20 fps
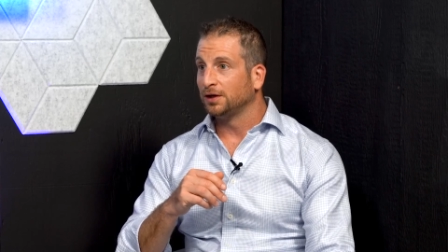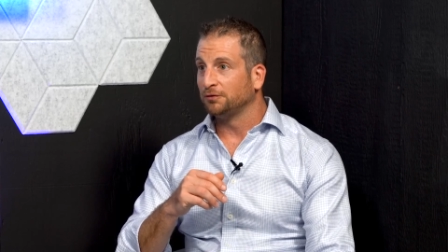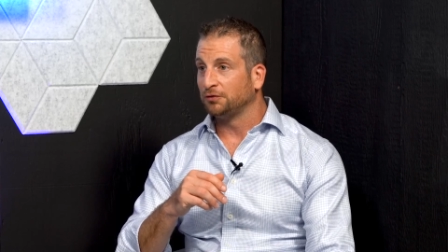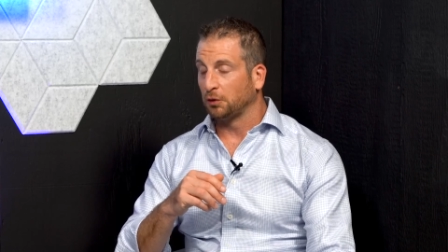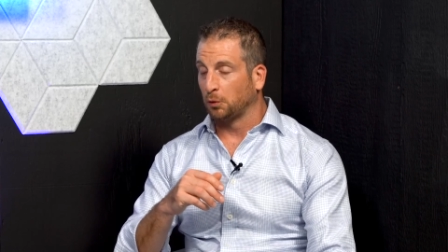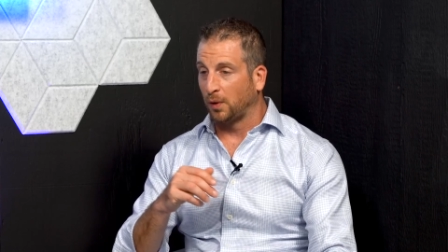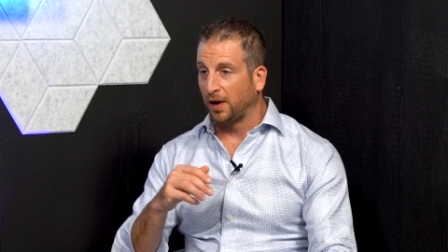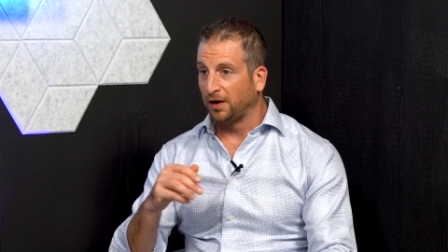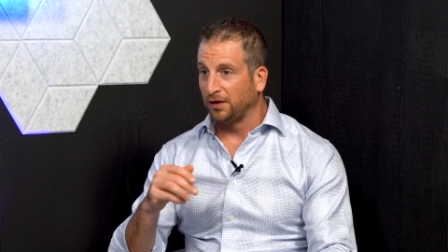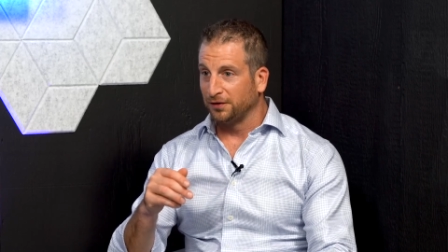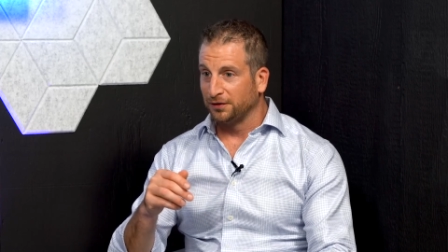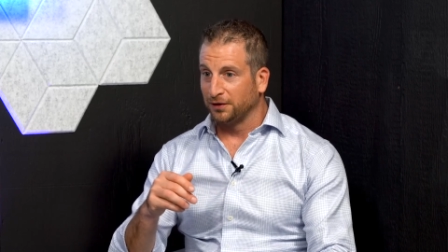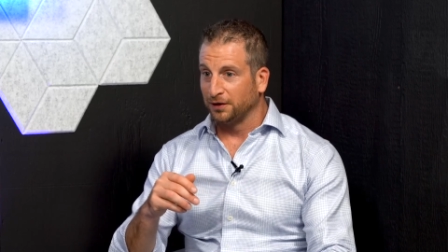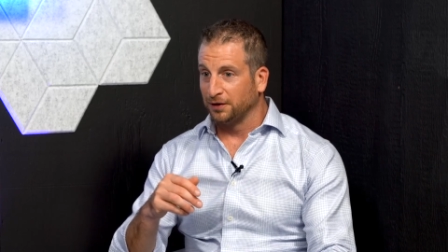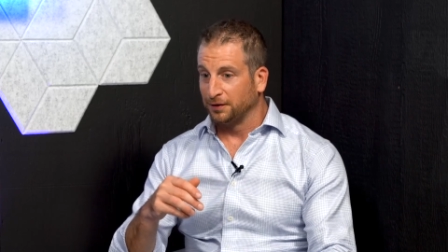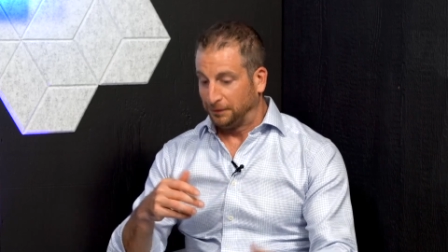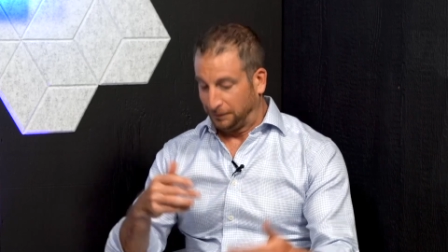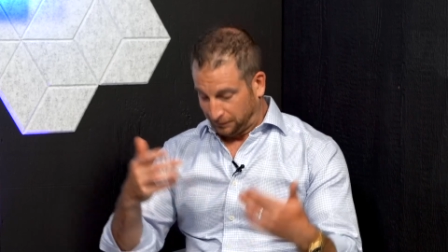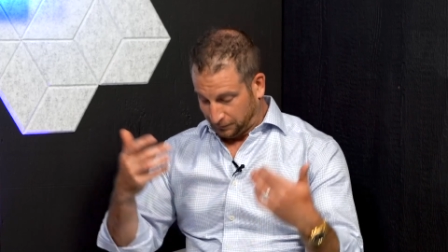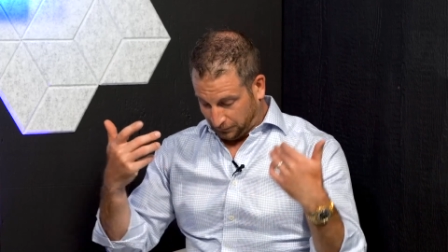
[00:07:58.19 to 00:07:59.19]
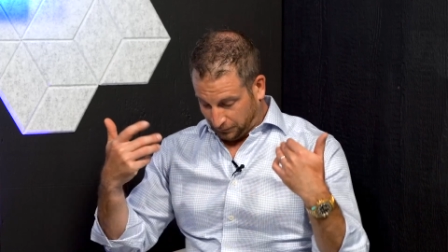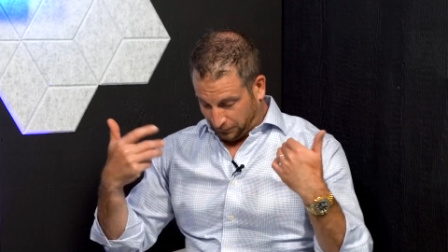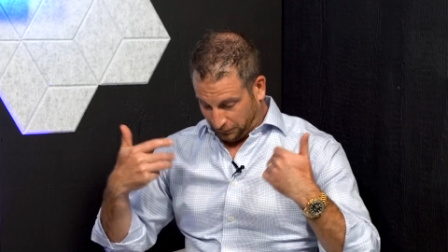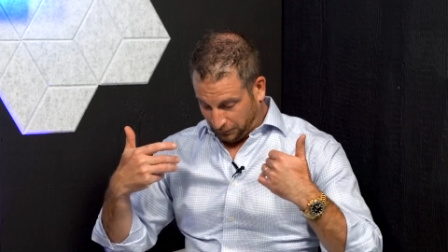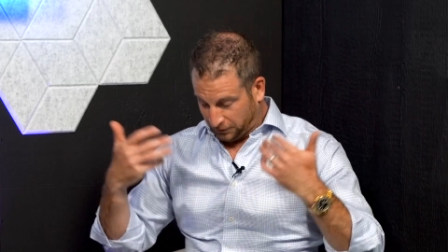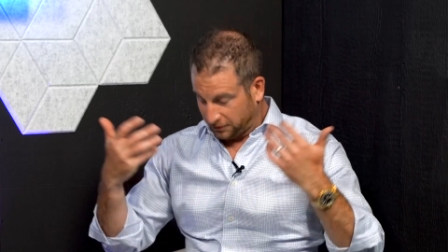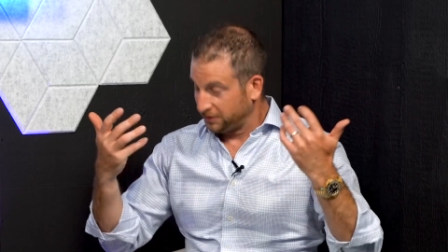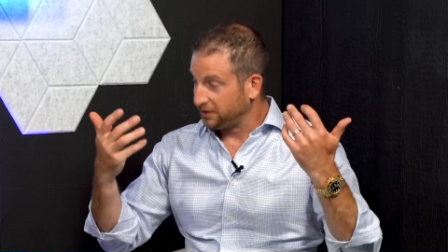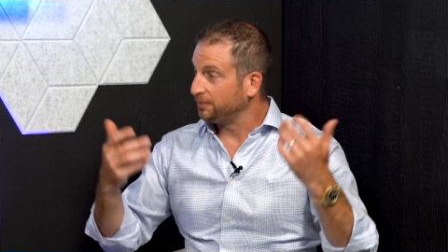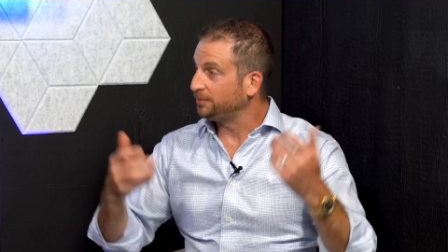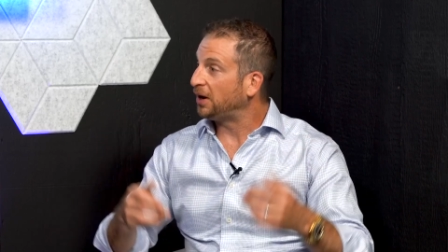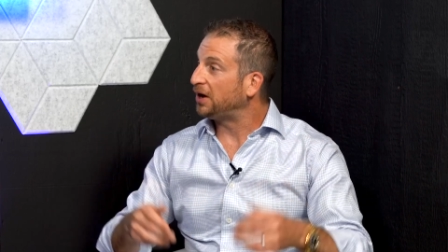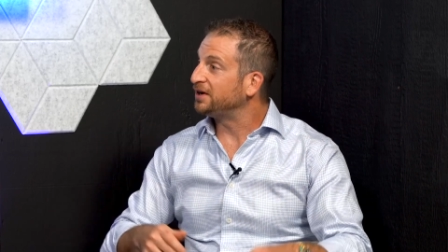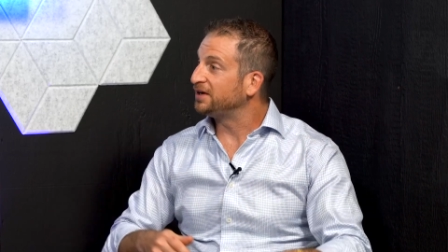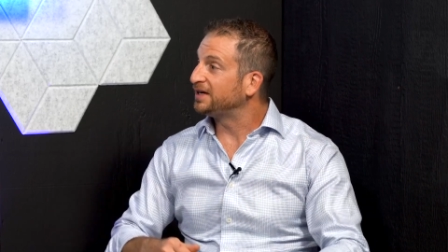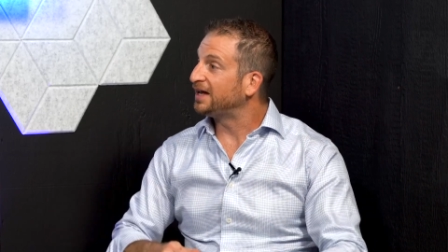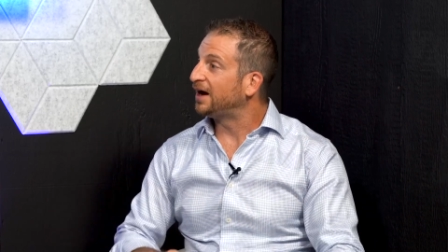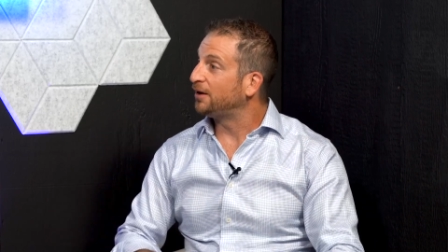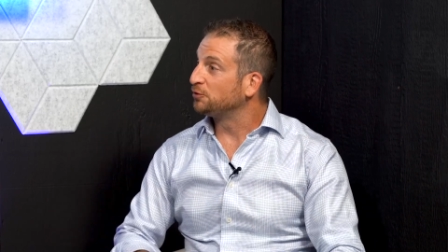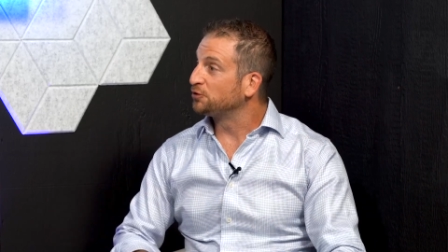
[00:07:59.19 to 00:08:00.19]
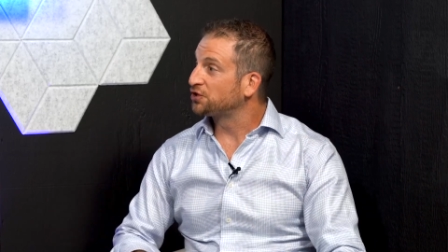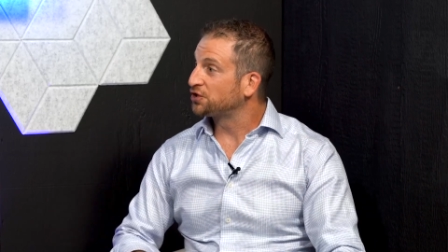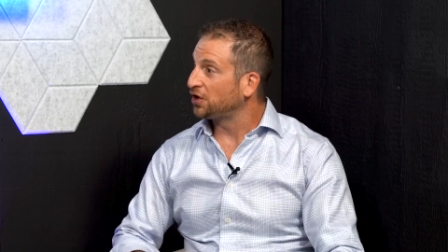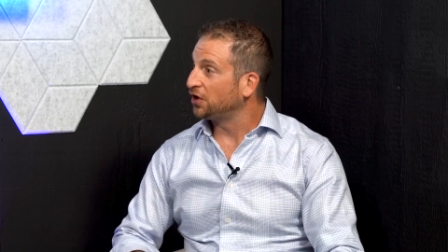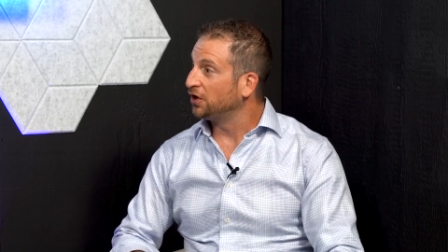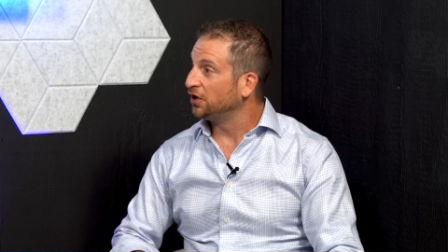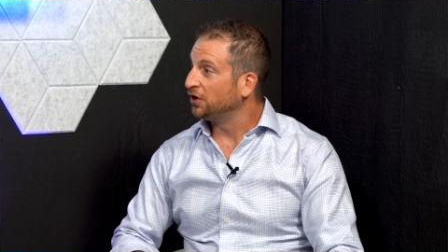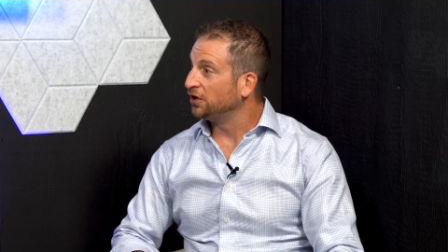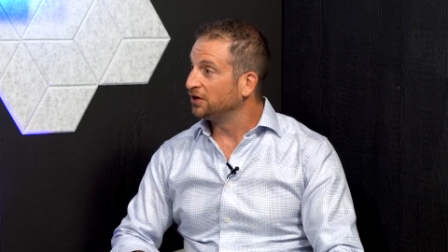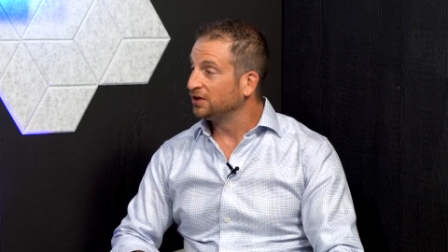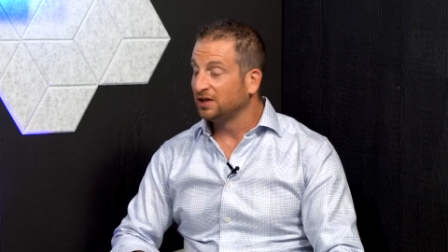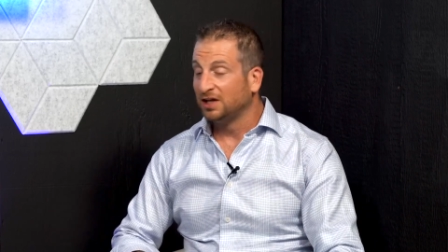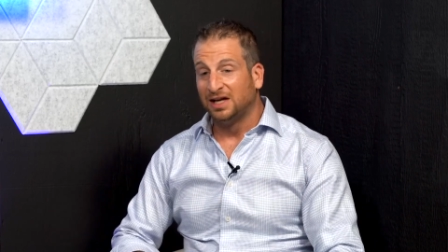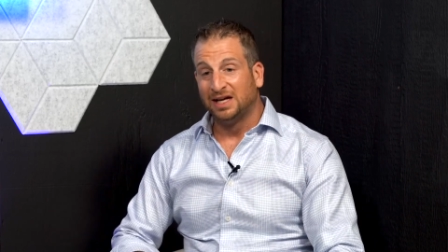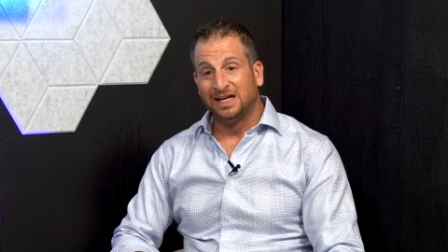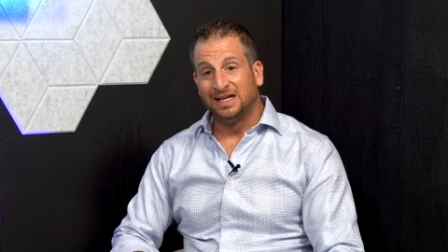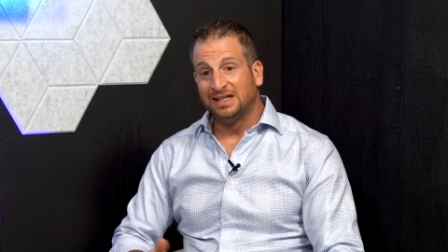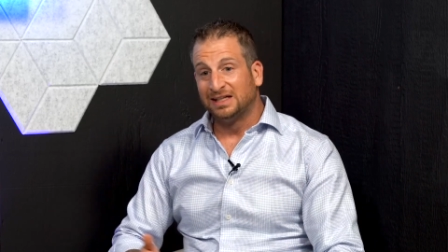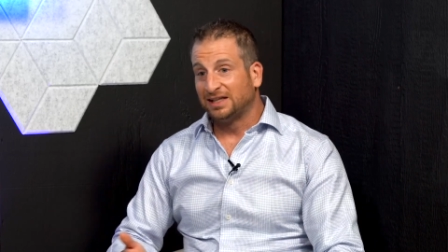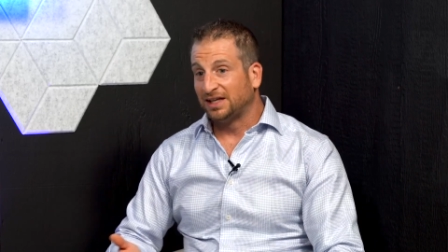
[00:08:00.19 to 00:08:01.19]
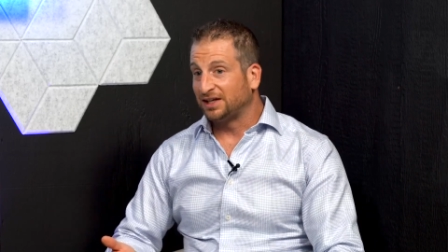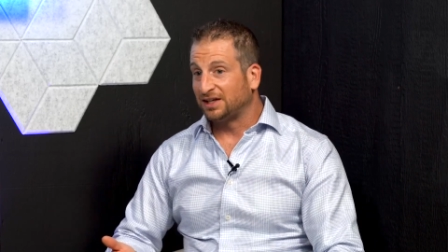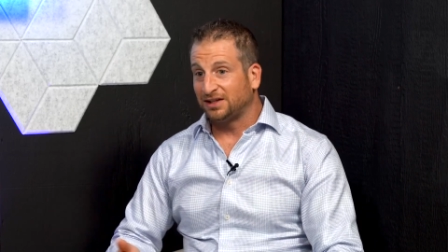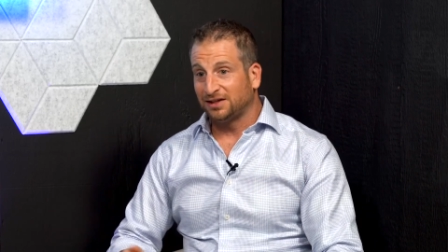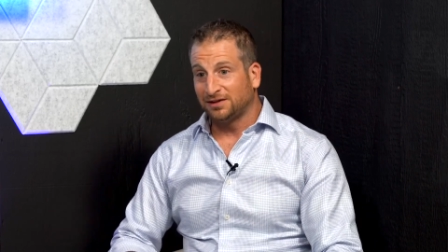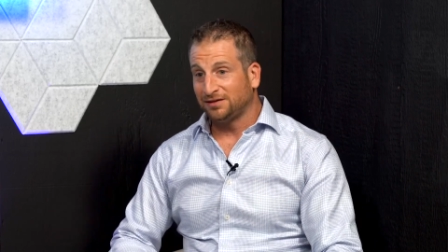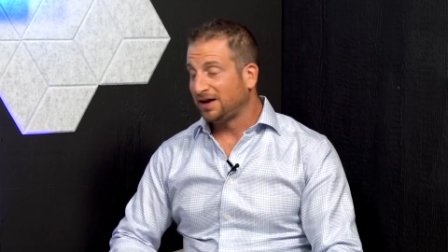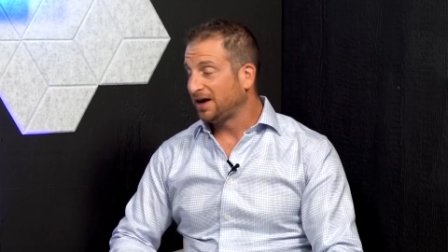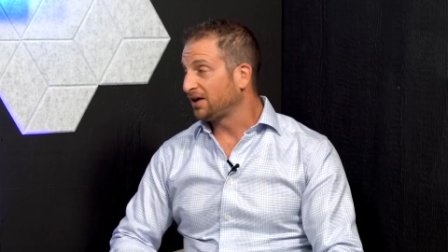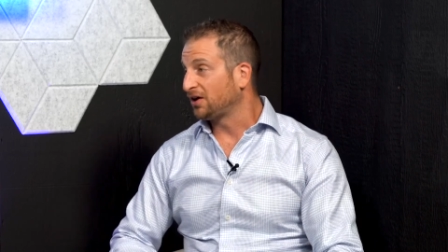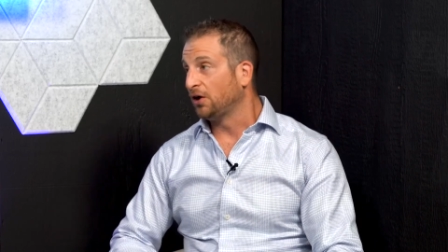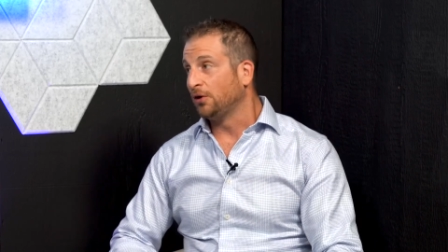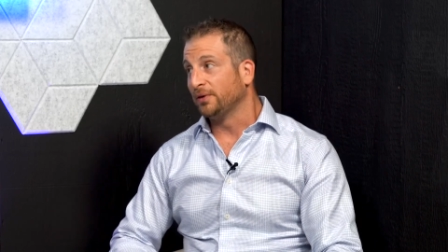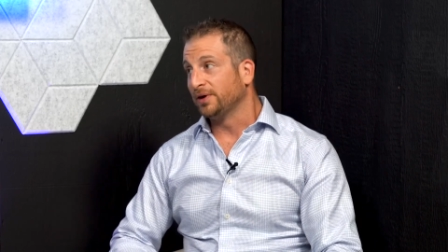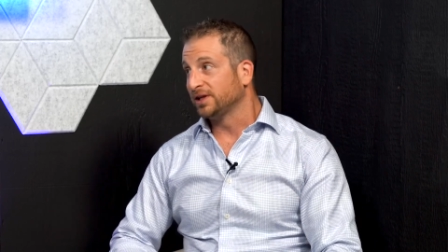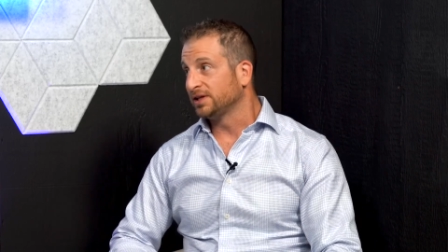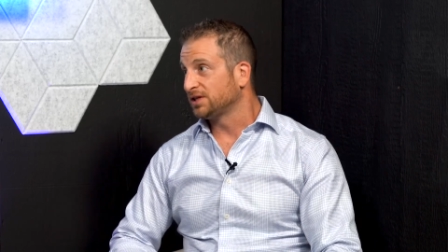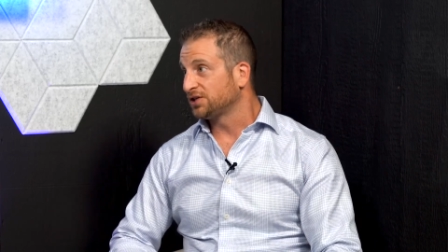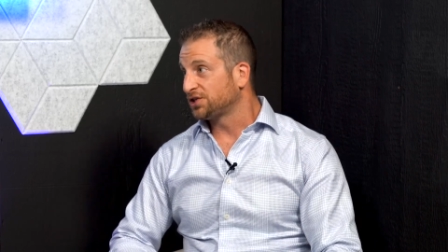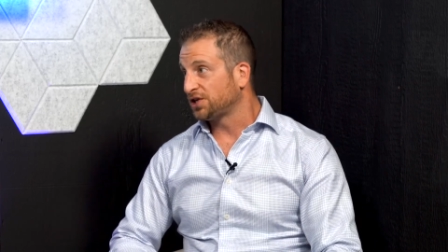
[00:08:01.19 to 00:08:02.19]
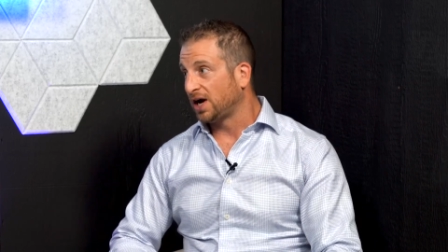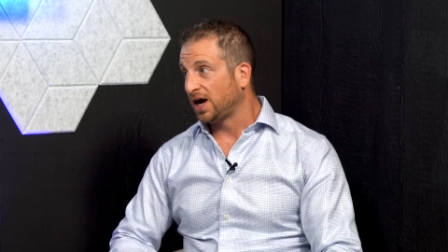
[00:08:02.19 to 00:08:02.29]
if you're wearing the button-down shirt, like, you're not going in the